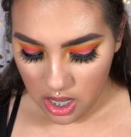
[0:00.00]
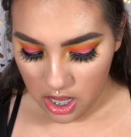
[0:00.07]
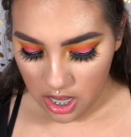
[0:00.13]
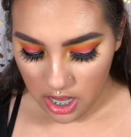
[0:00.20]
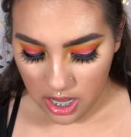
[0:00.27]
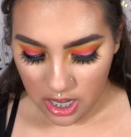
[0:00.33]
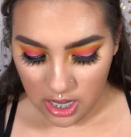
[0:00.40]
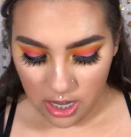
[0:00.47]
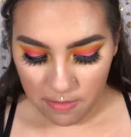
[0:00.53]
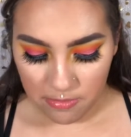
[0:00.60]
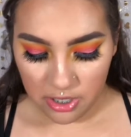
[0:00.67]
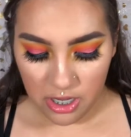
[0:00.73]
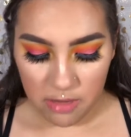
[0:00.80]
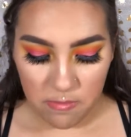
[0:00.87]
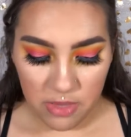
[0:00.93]
And I'm
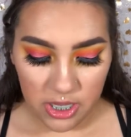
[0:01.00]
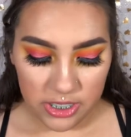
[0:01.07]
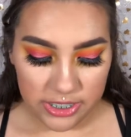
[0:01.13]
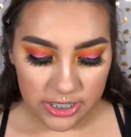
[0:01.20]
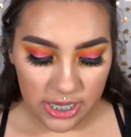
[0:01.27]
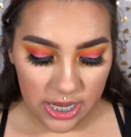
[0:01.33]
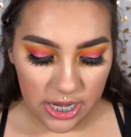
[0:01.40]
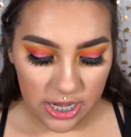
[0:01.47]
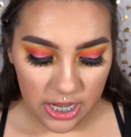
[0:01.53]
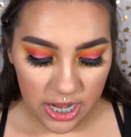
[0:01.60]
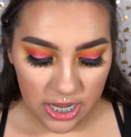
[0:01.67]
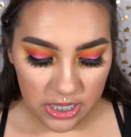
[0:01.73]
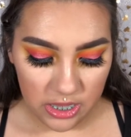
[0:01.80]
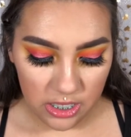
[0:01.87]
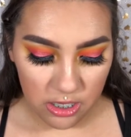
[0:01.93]
going to mix in
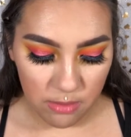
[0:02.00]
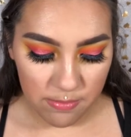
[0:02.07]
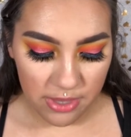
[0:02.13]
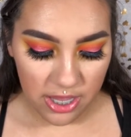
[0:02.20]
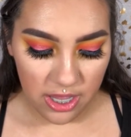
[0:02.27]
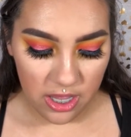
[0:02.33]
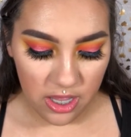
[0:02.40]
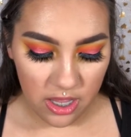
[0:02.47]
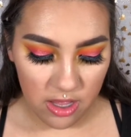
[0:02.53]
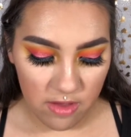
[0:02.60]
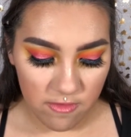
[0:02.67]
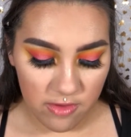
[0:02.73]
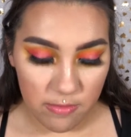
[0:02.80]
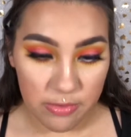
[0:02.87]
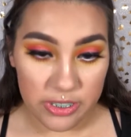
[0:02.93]
a little bit
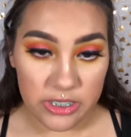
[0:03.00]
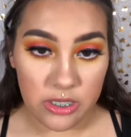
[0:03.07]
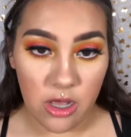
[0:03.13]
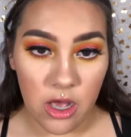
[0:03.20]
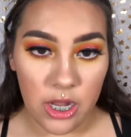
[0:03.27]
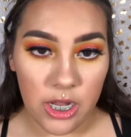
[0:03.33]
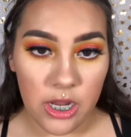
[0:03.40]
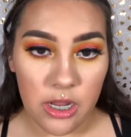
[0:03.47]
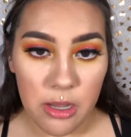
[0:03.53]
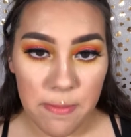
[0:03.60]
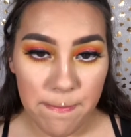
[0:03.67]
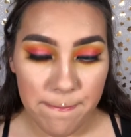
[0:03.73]
of Biscotti.